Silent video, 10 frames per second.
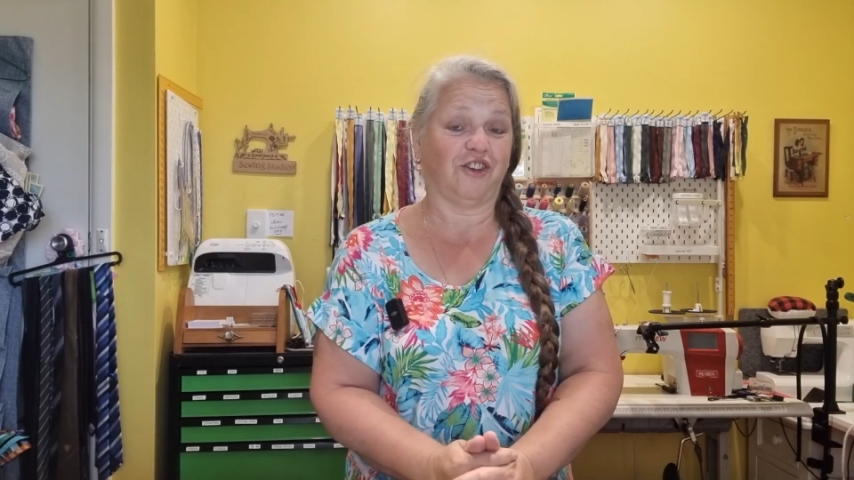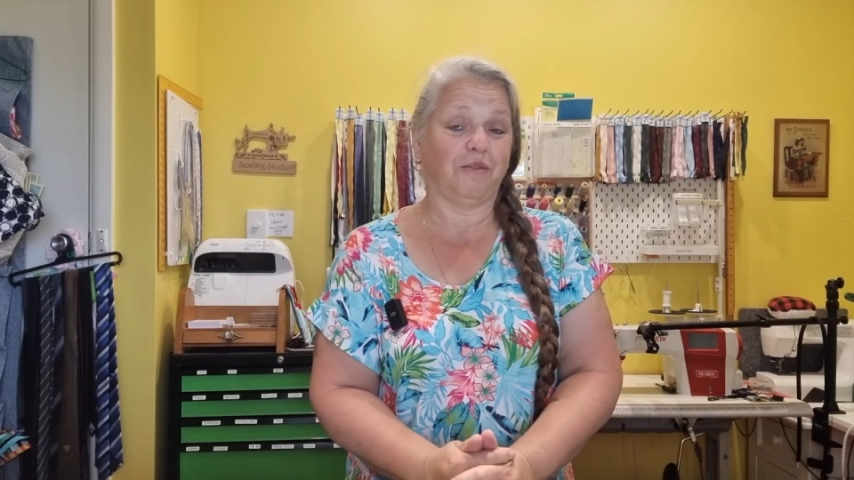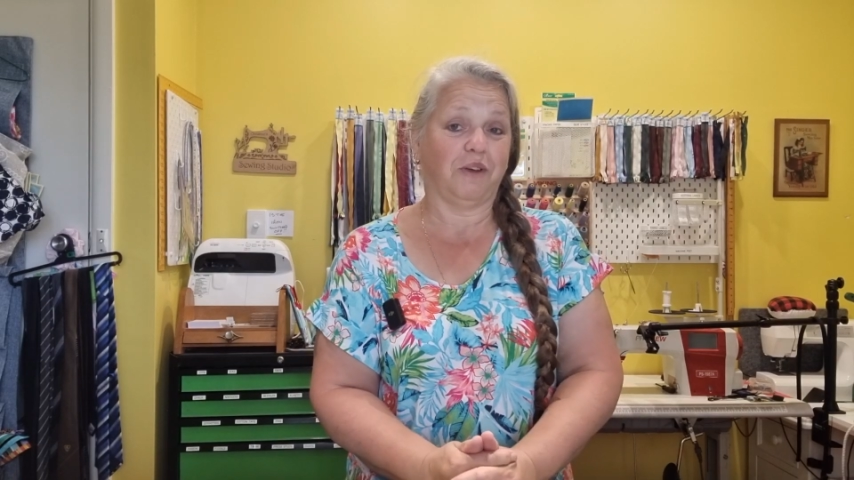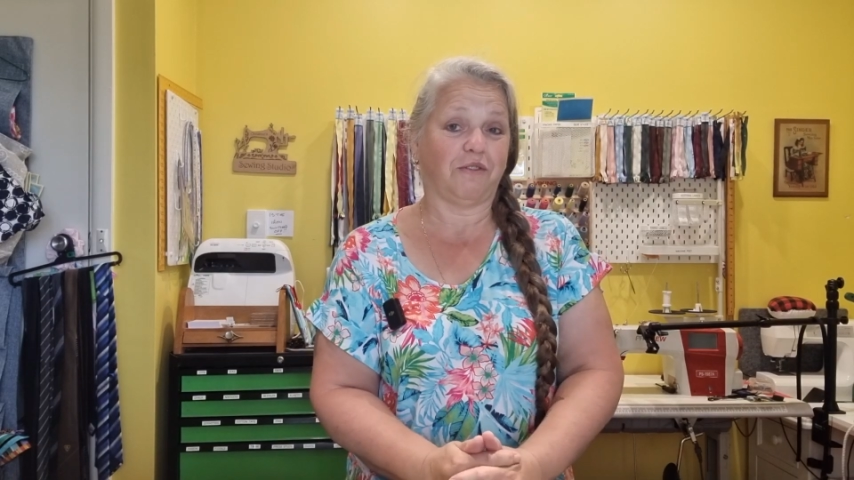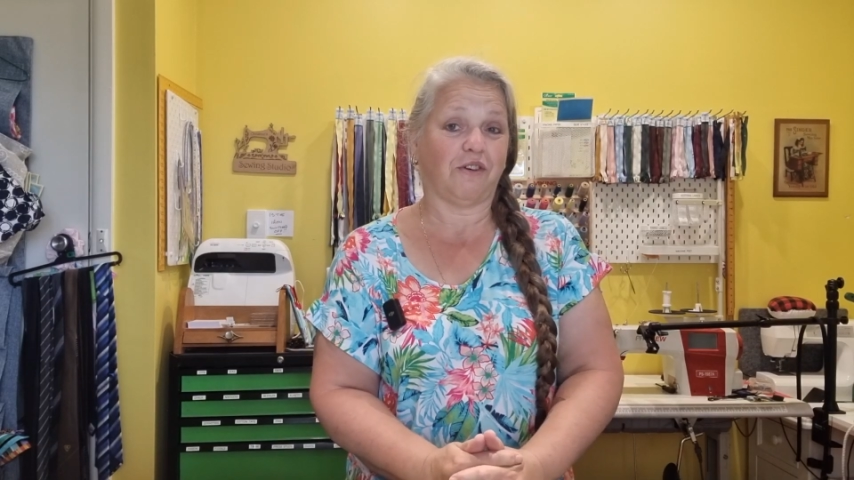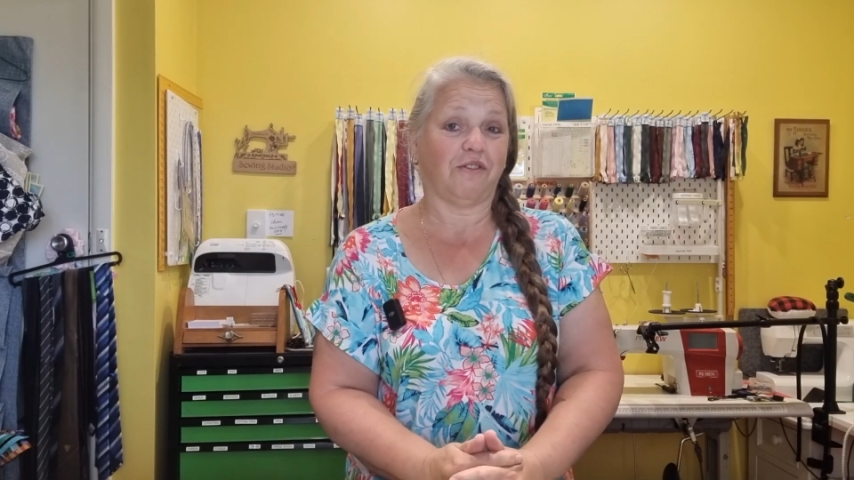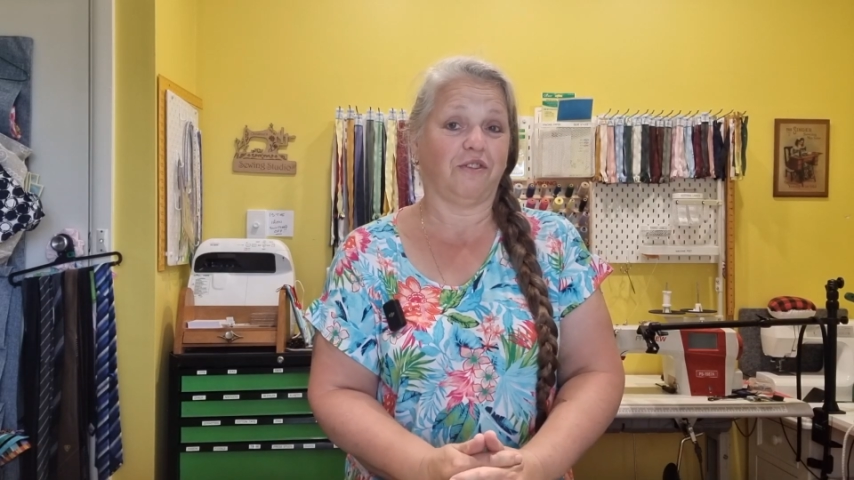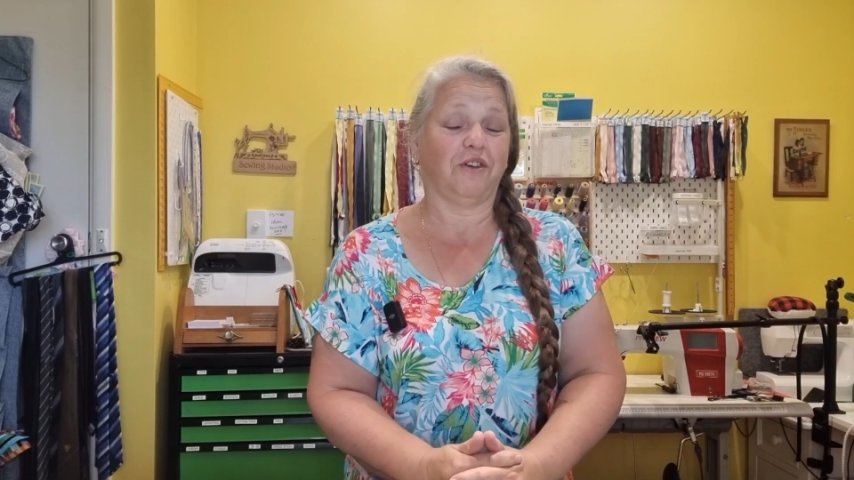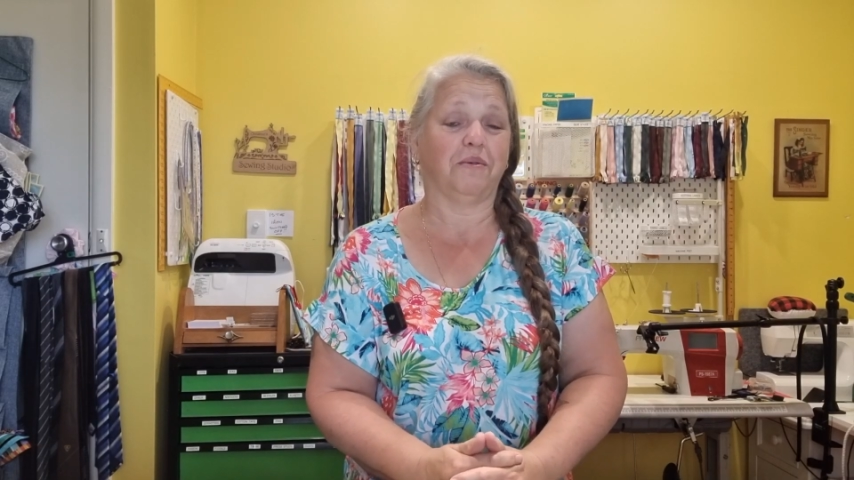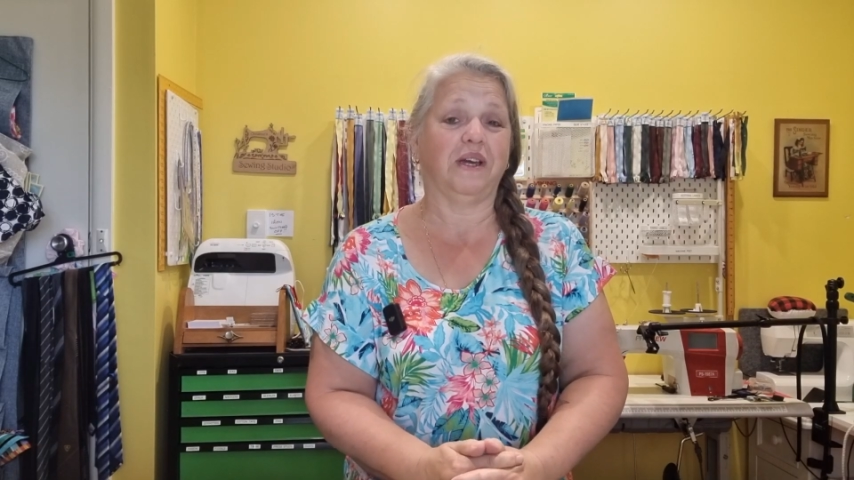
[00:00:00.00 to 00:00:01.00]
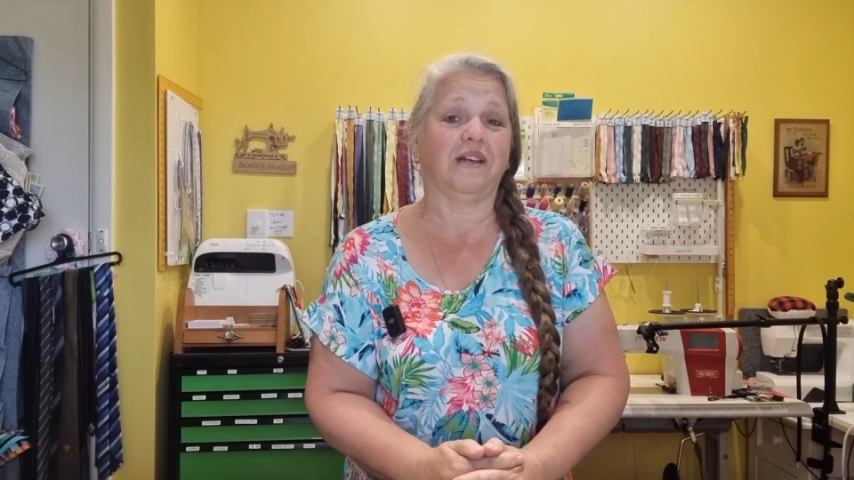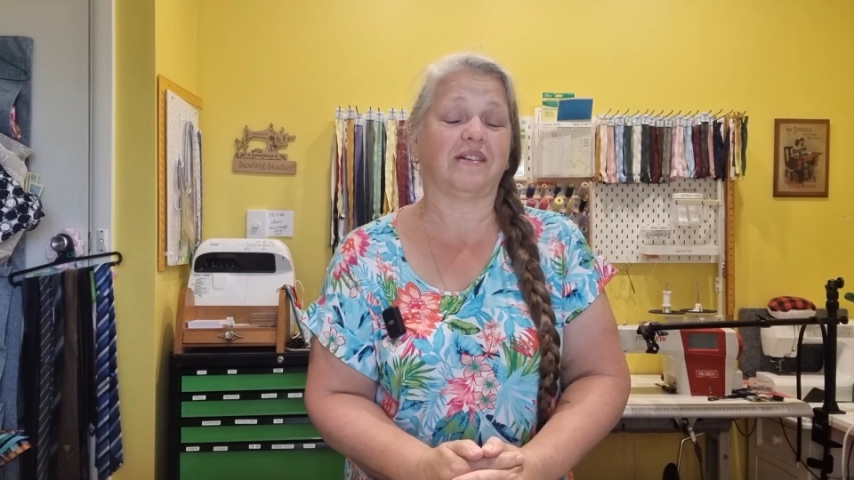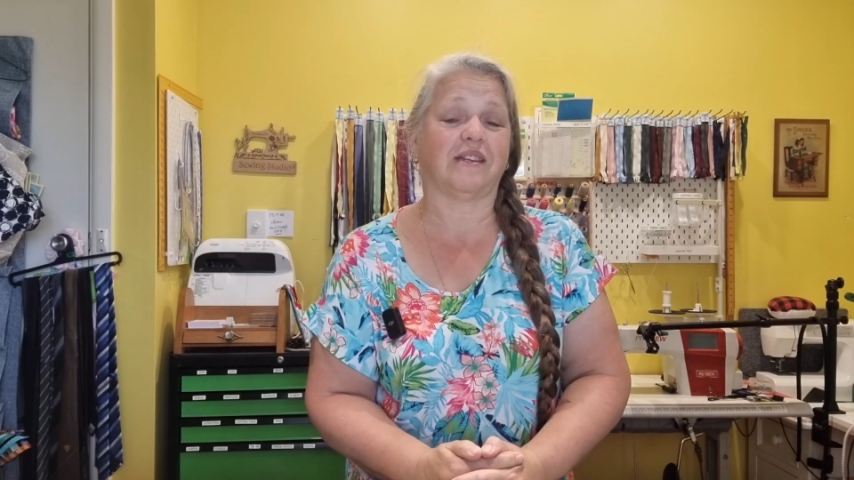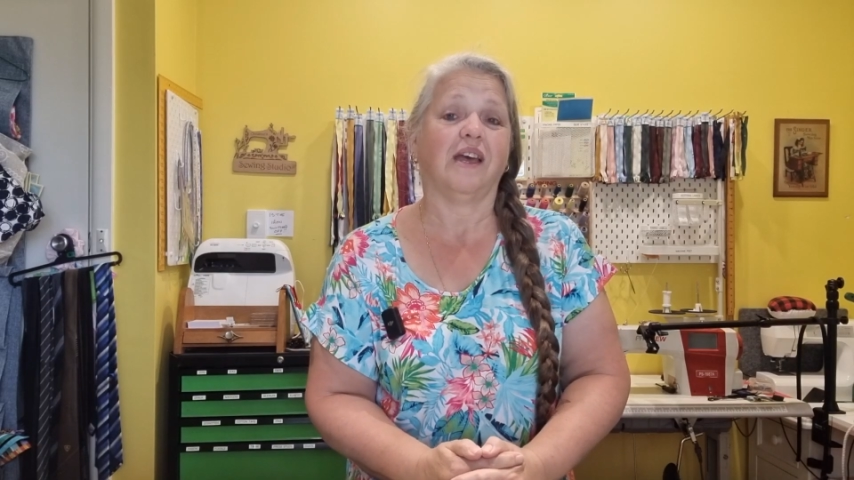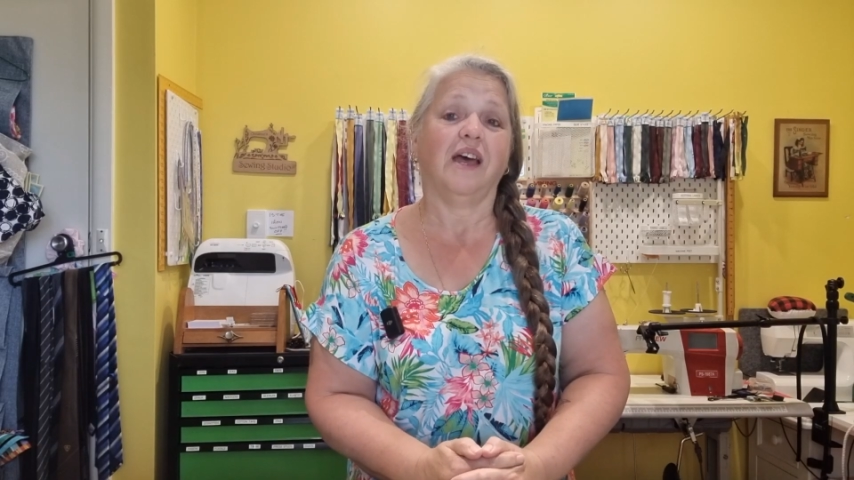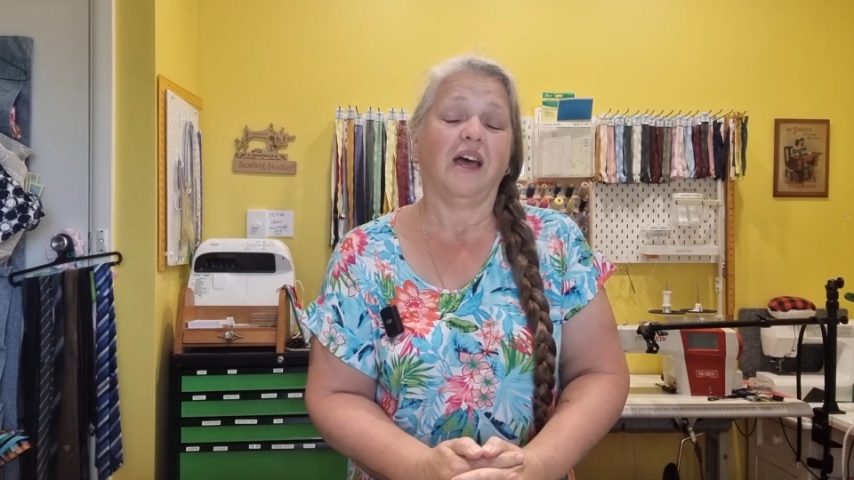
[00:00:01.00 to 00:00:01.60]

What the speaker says: to me for a few weeks.